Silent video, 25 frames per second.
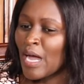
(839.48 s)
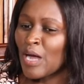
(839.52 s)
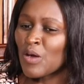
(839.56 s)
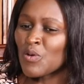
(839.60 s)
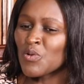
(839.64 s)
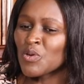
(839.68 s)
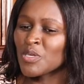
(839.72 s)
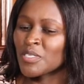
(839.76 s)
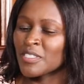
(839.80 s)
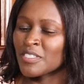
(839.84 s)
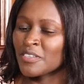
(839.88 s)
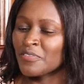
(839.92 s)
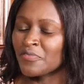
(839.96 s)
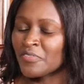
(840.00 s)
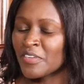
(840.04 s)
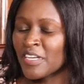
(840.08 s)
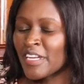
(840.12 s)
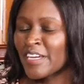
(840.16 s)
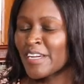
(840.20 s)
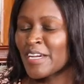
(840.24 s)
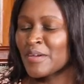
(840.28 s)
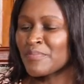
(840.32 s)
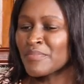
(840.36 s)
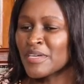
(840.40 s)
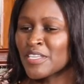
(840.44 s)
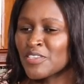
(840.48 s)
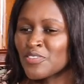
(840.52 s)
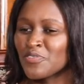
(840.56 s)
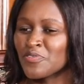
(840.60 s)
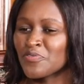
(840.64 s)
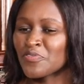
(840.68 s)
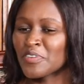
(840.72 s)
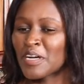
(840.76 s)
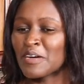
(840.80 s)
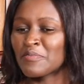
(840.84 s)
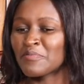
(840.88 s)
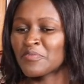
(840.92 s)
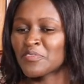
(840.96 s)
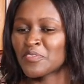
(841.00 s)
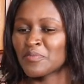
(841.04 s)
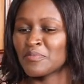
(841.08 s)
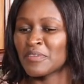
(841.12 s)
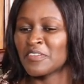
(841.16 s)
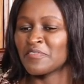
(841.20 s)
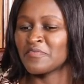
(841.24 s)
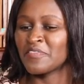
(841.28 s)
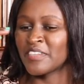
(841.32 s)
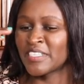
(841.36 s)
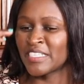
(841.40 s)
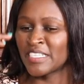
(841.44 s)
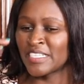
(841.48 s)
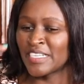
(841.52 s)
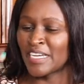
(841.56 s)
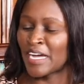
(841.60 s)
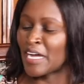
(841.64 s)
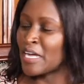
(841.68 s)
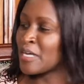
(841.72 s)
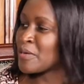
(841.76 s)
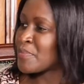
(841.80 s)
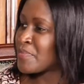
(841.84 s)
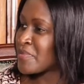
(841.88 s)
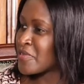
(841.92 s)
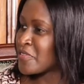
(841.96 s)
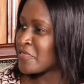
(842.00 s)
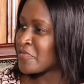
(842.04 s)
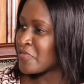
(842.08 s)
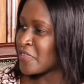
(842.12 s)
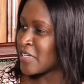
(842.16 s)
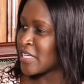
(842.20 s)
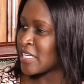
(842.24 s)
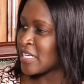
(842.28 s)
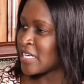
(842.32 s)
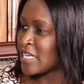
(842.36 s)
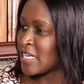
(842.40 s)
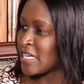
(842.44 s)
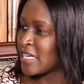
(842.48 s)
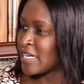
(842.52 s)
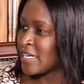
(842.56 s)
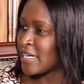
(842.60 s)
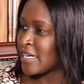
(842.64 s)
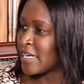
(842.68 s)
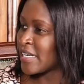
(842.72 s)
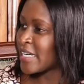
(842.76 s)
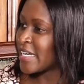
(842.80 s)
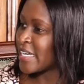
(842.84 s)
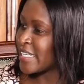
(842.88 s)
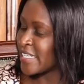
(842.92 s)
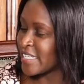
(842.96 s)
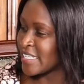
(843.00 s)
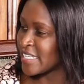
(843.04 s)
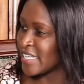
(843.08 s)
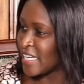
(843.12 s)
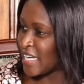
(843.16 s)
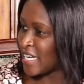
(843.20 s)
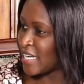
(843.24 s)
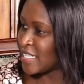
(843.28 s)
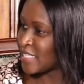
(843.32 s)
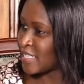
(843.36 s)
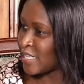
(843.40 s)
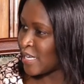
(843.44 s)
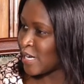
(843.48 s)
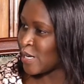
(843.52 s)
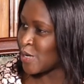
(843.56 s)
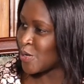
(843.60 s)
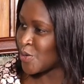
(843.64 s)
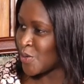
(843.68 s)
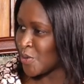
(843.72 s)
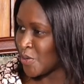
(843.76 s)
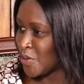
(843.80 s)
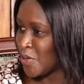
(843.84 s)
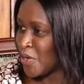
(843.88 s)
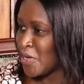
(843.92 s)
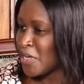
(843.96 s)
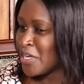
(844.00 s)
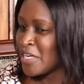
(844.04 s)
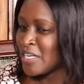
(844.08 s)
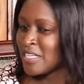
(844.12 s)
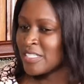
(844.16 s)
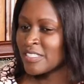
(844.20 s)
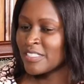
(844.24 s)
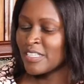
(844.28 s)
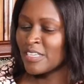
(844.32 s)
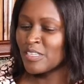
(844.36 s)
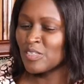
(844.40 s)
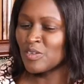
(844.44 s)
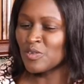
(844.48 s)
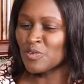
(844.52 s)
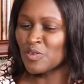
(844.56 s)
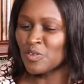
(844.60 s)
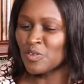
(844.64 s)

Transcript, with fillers: How was the feeling? I mean, you've come from a very high profile uh, yes. career as a law. Yes. Then you